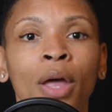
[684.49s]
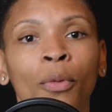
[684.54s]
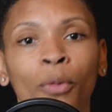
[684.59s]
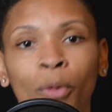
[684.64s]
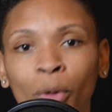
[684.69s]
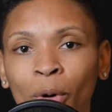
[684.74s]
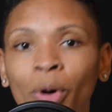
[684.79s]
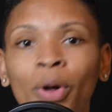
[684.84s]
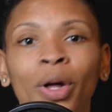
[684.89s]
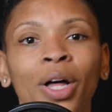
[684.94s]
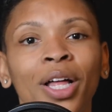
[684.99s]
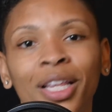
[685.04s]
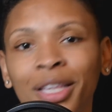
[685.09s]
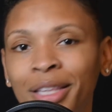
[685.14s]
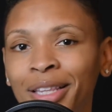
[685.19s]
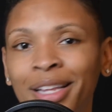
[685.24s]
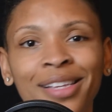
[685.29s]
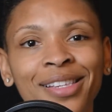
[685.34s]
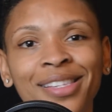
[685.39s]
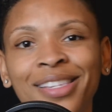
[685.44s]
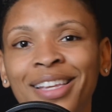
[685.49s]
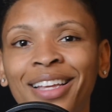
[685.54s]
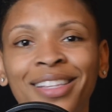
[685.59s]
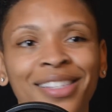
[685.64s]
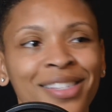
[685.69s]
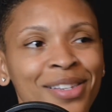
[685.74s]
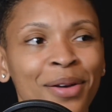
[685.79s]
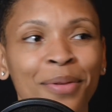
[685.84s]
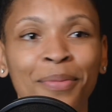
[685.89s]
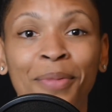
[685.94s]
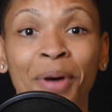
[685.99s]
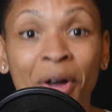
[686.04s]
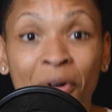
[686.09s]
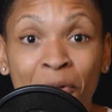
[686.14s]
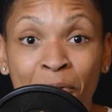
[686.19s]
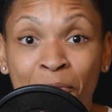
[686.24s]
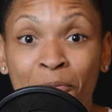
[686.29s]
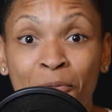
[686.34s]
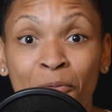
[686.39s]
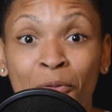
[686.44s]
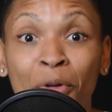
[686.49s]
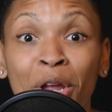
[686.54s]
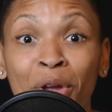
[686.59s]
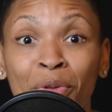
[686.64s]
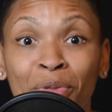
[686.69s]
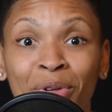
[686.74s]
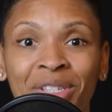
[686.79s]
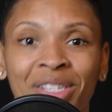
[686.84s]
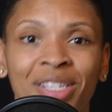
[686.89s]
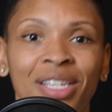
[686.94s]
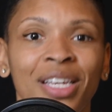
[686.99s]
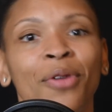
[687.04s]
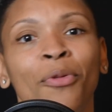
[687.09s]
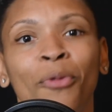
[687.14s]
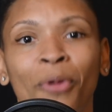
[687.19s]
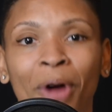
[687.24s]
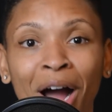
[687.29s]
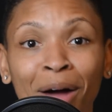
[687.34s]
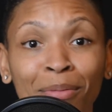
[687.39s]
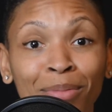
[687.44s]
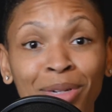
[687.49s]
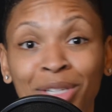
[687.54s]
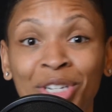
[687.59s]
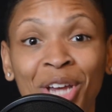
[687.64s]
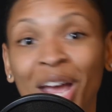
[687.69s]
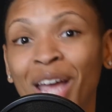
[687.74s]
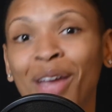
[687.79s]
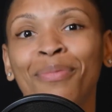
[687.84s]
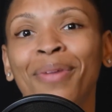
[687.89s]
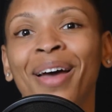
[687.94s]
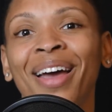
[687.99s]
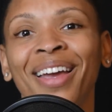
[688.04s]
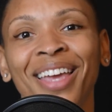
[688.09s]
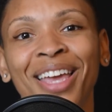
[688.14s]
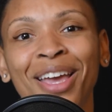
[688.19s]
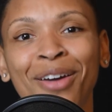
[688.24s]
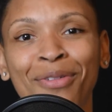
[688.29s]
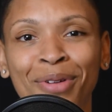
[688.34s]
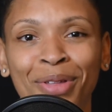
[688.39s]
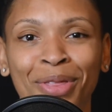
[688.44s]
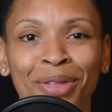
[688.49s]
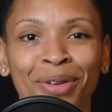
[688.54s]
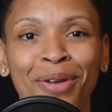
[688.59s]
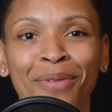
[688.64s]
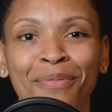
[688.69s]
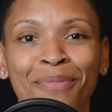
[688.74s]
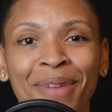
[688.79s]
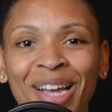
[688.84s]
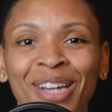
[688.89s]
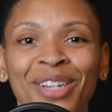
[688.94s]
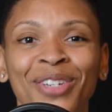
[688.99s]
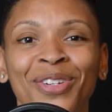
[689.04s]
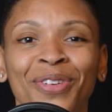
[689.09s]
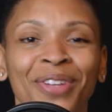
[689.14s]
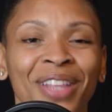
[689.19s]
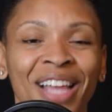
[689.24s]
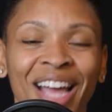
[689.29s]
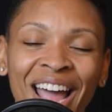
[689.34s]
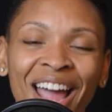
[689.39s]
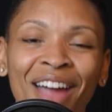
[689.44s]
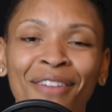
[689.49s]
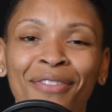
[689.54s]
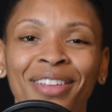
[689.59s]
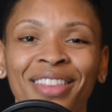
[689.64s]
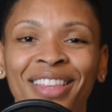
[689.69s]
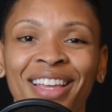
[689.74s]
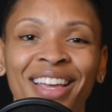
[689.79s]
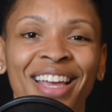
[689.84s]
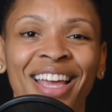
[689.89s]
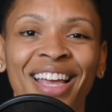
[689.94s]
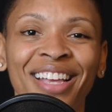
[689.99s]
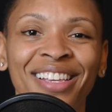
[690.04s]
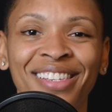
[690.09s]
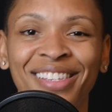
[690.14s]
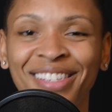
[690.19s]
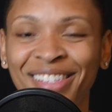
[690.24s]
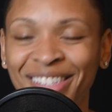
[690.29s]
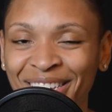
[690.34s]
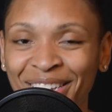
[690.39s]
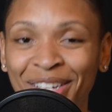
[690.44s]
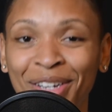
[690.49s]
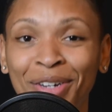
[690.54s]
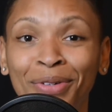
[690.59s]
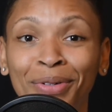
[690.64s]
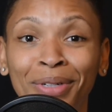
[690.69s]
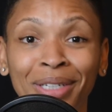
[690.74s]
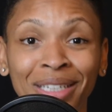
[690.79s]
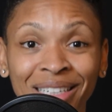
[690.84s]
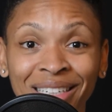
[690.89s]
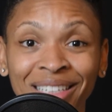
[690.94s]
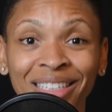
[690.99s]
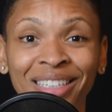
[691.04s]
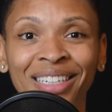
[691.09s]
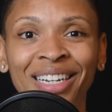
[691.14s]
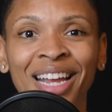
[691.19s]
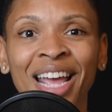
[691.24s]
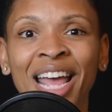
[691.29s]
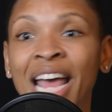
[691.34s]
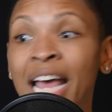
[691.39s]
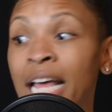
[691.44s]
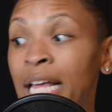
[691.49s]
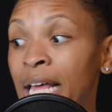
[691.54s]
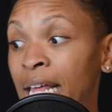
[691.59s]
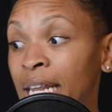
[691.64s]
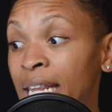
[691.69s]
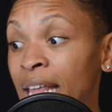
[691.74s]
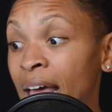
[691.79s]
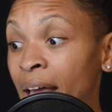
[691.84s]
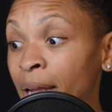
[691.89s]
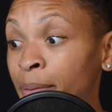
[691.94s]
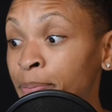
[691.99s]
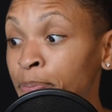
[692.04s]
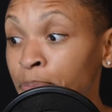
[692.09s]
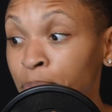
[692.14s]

Well, let's set some frequency where I'm going to check back in with you to make sure that everything is still good and that